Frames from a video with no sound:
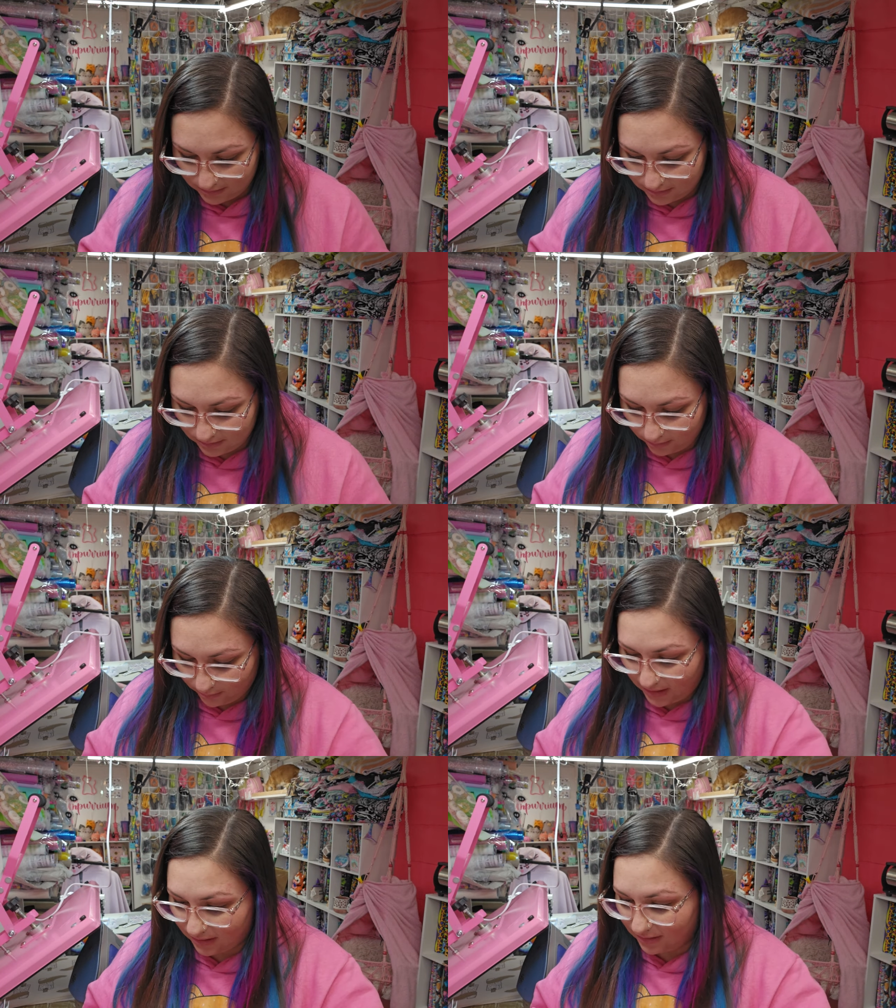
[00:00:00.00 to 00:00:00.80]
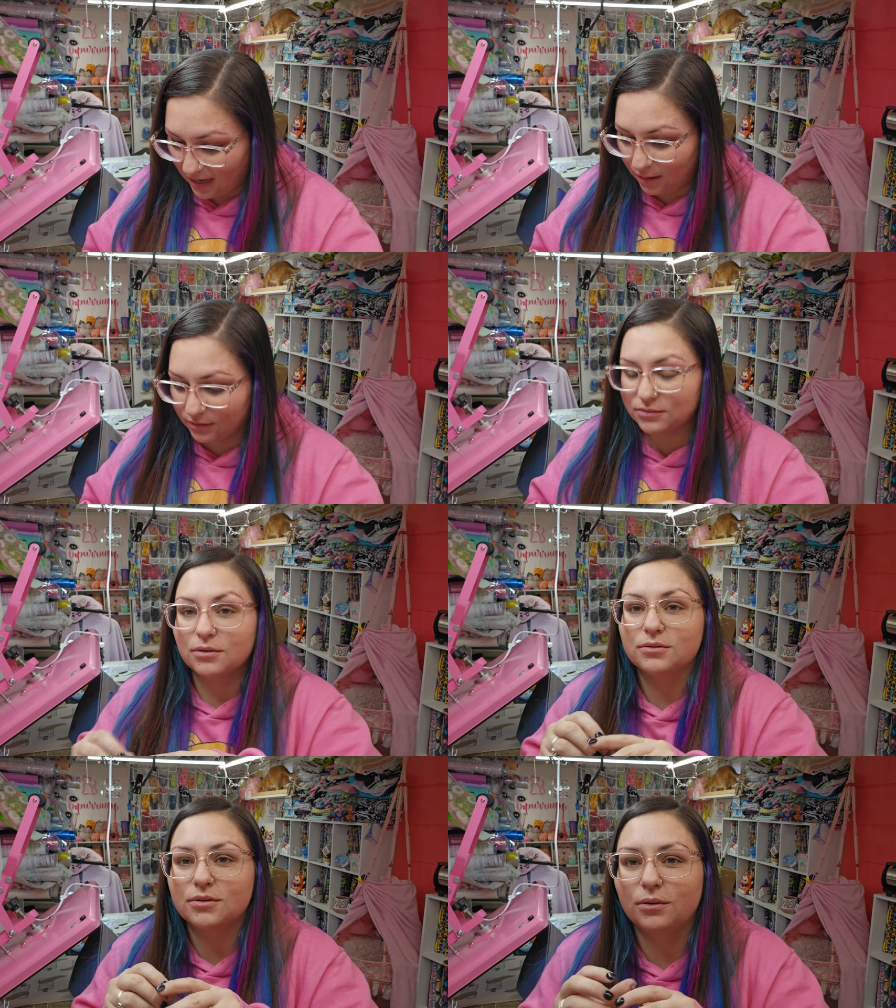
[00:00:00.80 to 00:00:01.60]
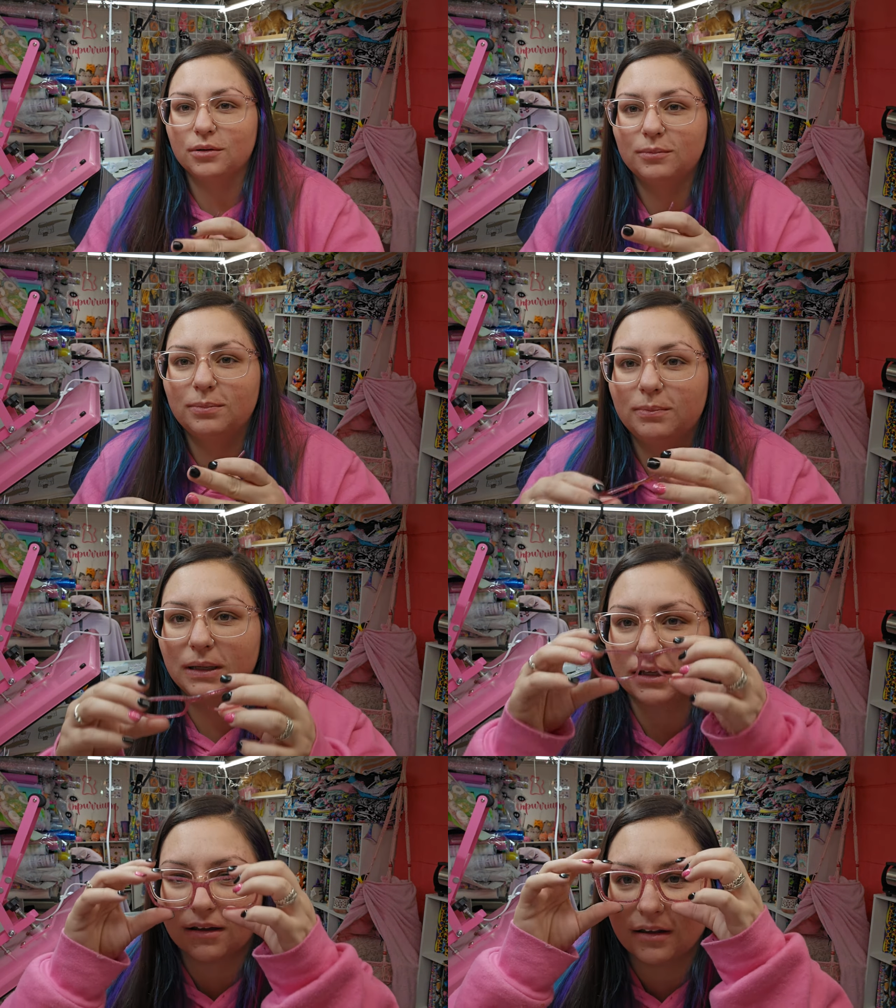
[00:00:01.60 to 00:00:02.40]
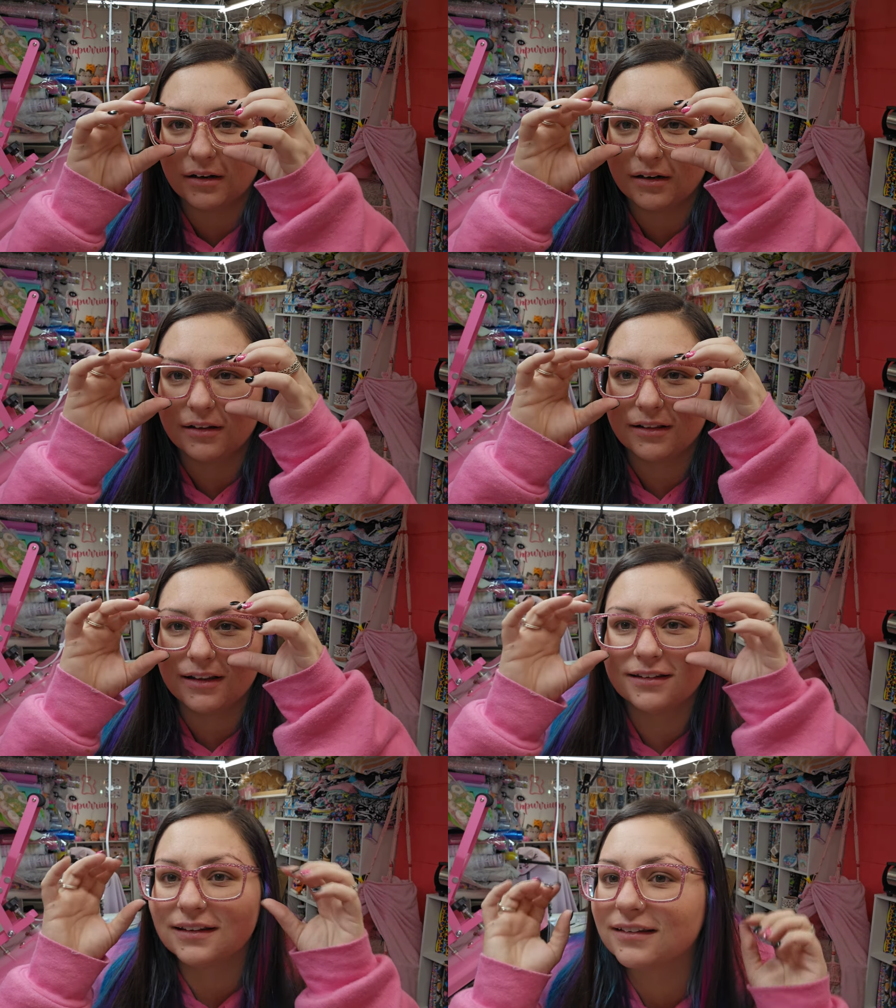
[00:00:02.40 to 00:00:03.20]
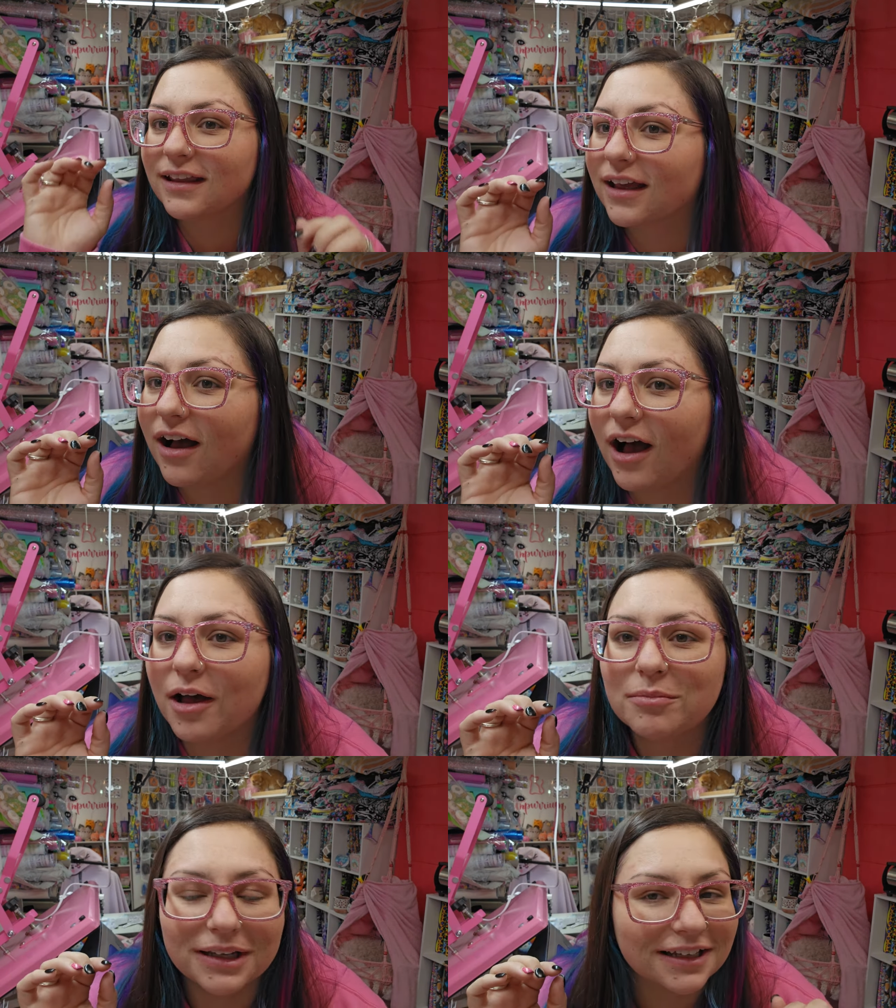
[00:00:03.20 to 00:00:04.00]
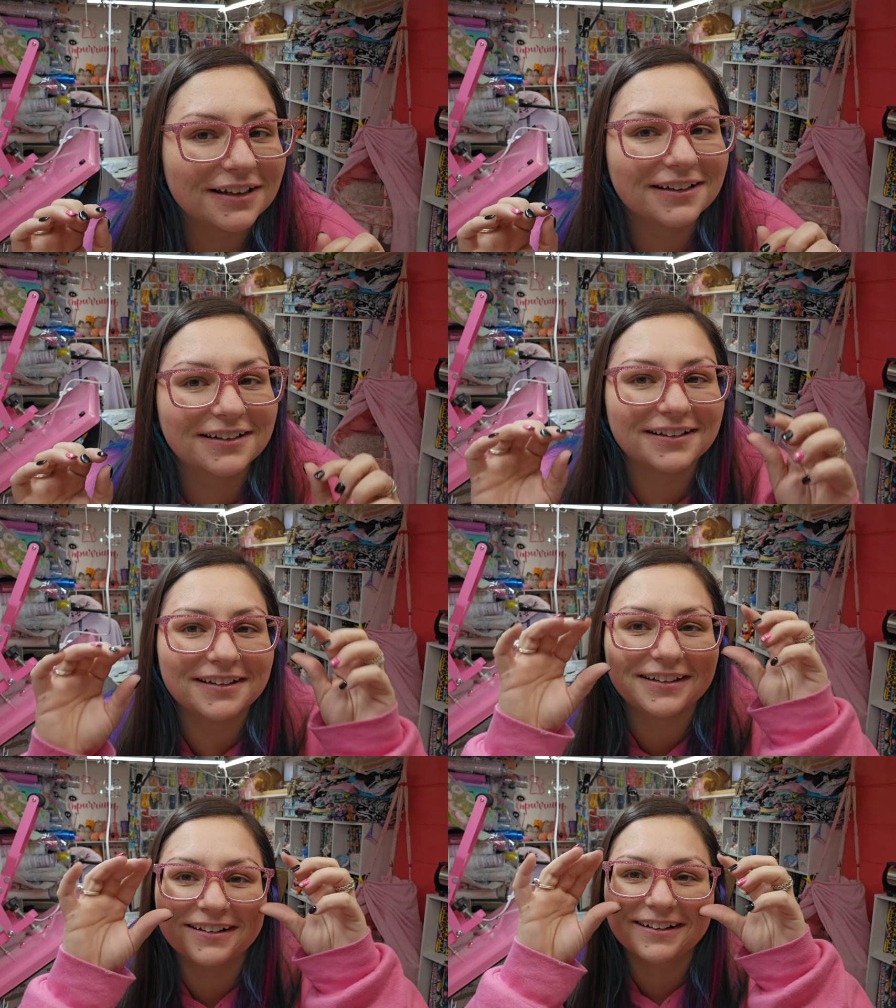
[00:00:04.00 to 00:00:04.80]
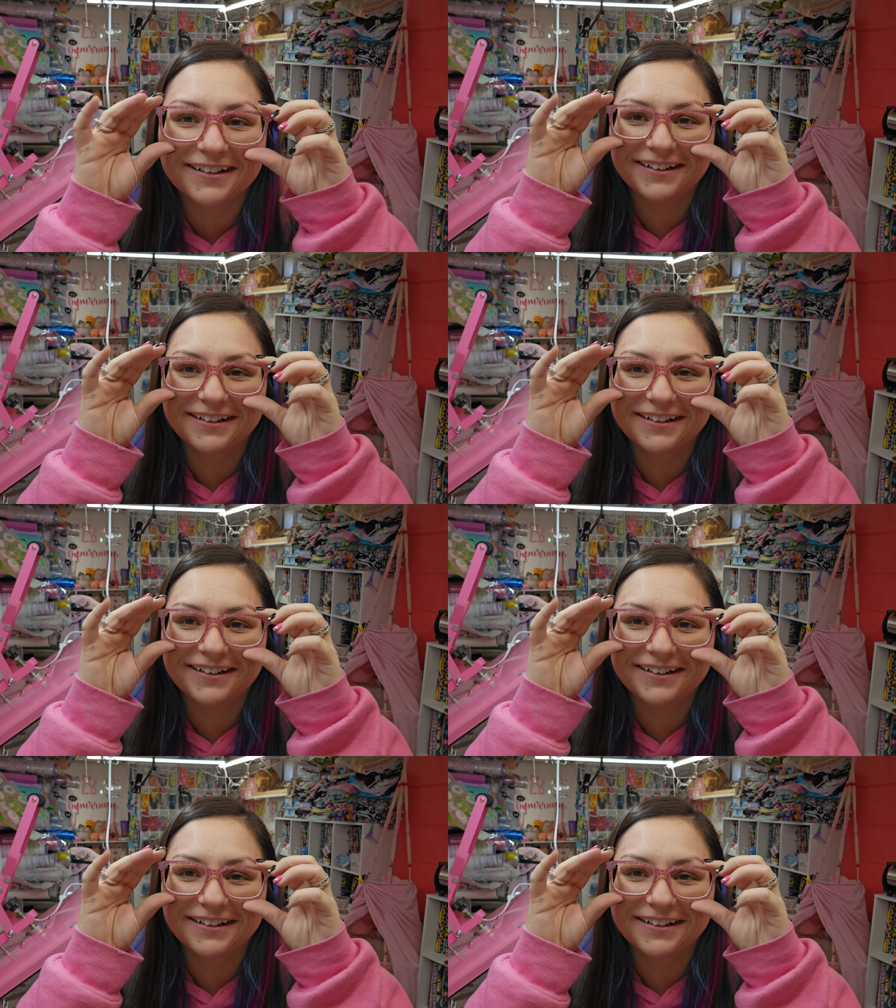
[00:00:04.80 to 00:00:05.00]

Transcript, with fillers: so wait, that was rose gold pink glitter. This is like hot pink glitter.